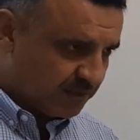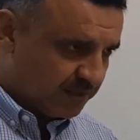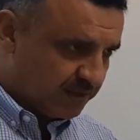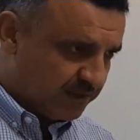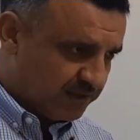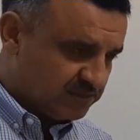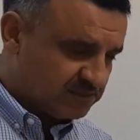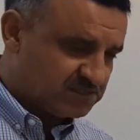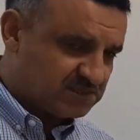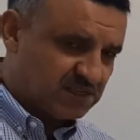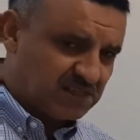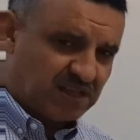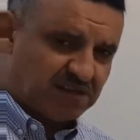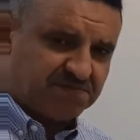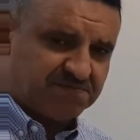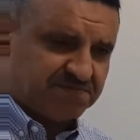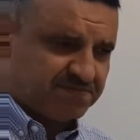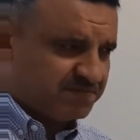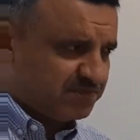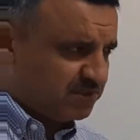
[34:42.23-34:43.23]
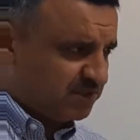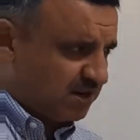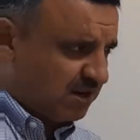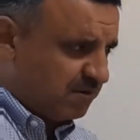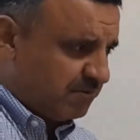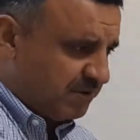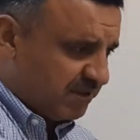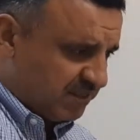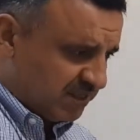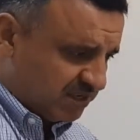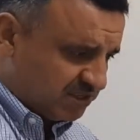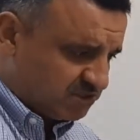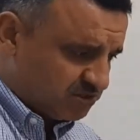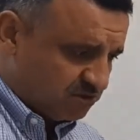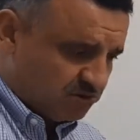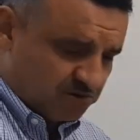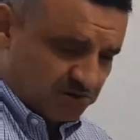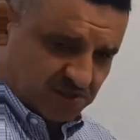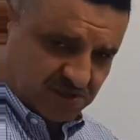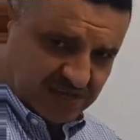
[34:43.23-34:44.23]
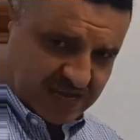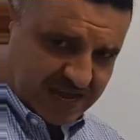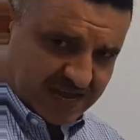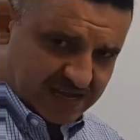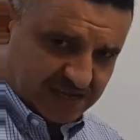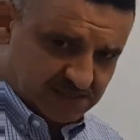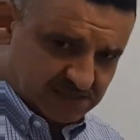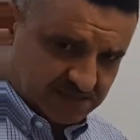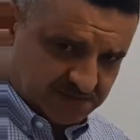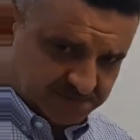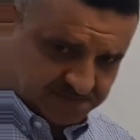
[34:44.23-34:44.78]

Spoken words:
Instead of drawing this or that,